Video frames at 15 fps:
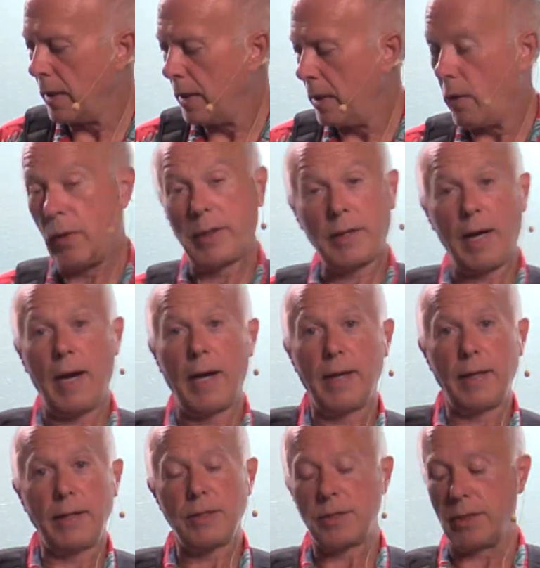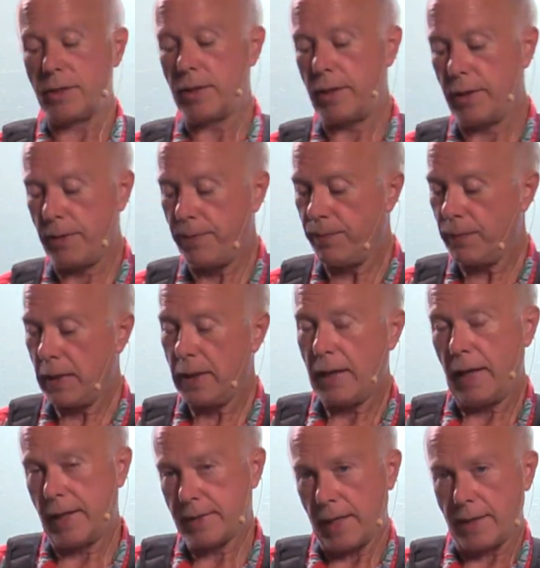What Canon needs to do,
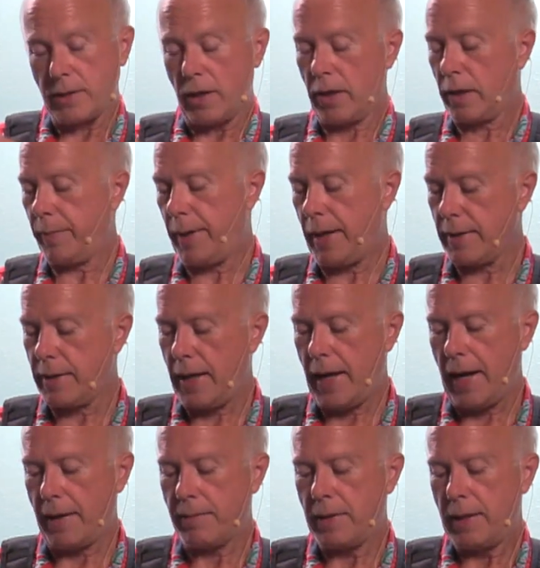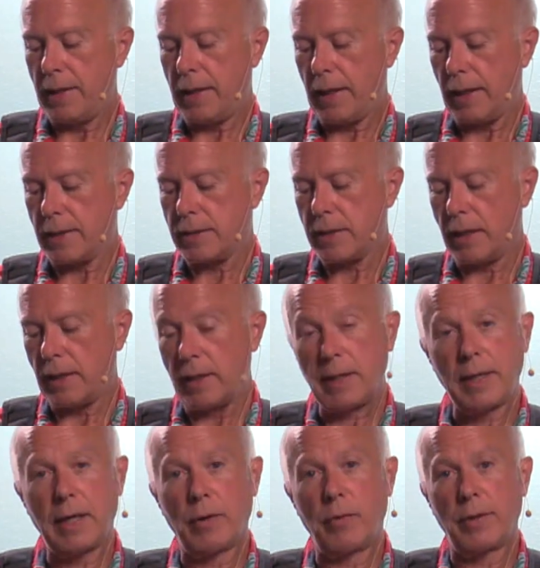as I talk about that, is they need to
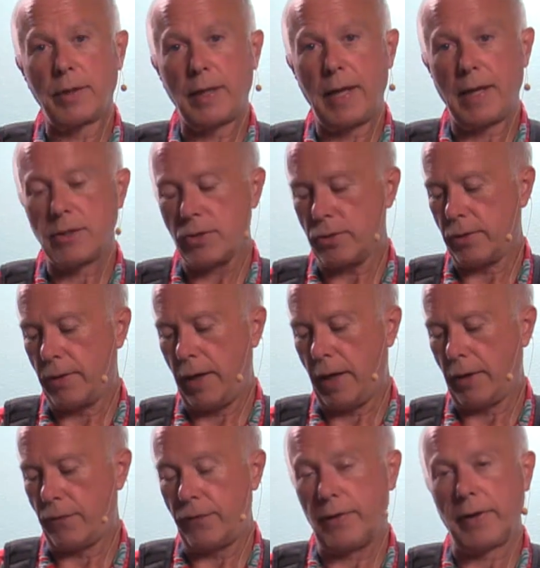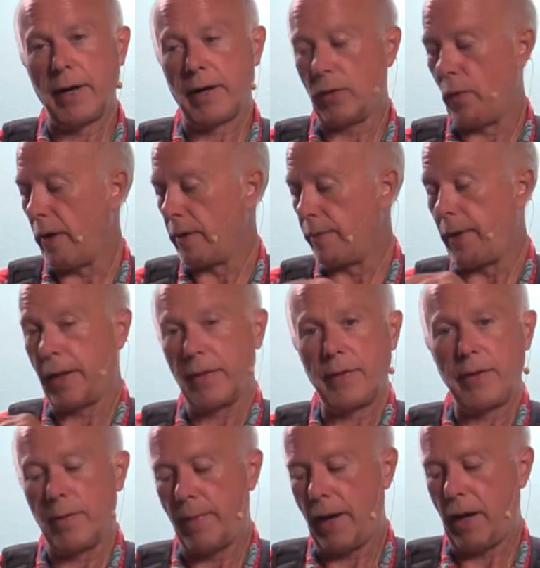get with Kessler and figure out a way to make
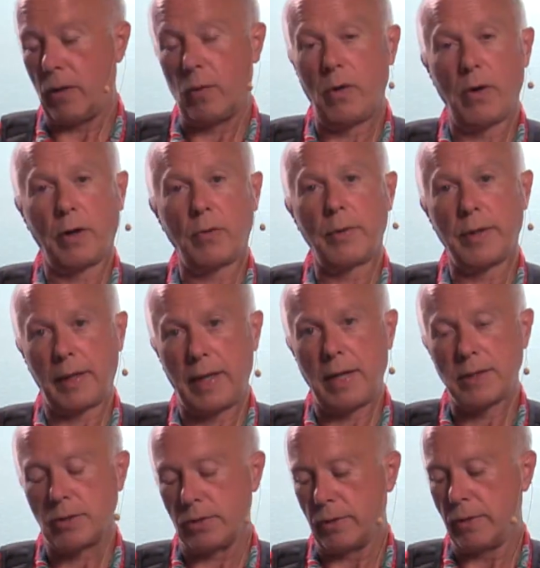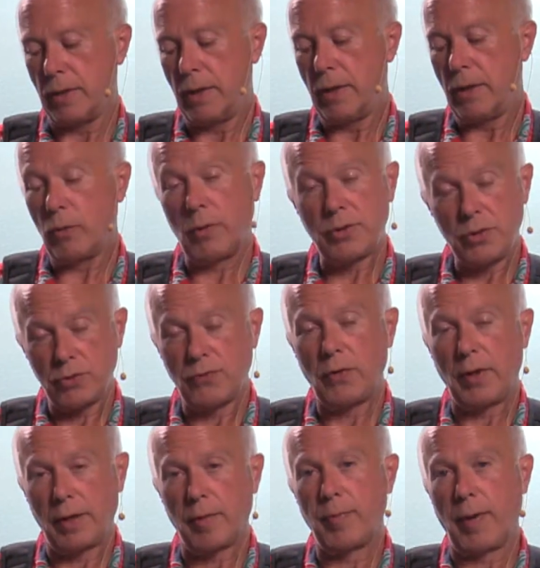their mount work with a Kessler which is
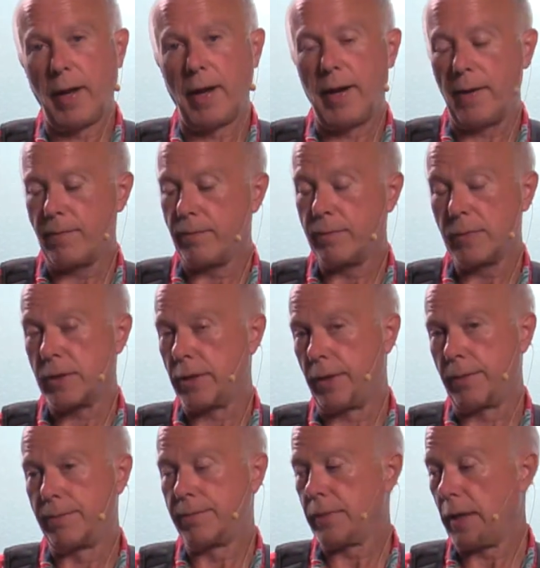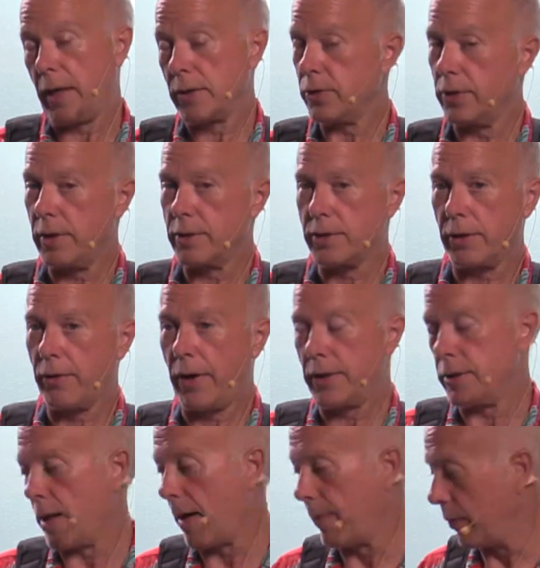fully compliant. So Kessler does a great
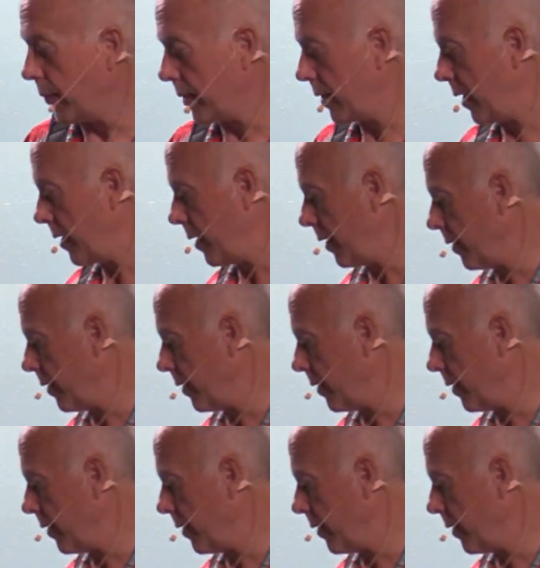job with what they do.